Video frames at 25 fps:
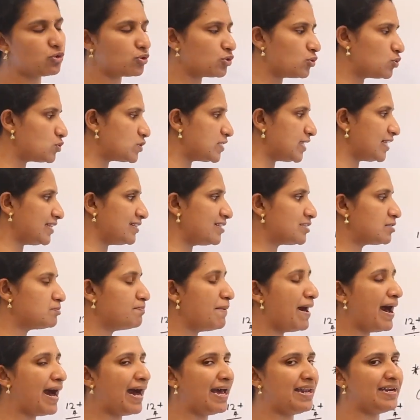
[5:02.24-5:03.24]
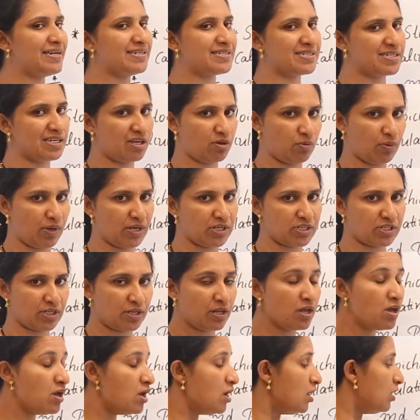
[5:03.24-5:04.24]
or using this balanced
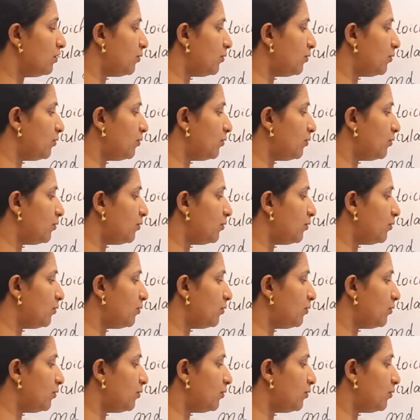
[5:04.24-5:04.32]
equation.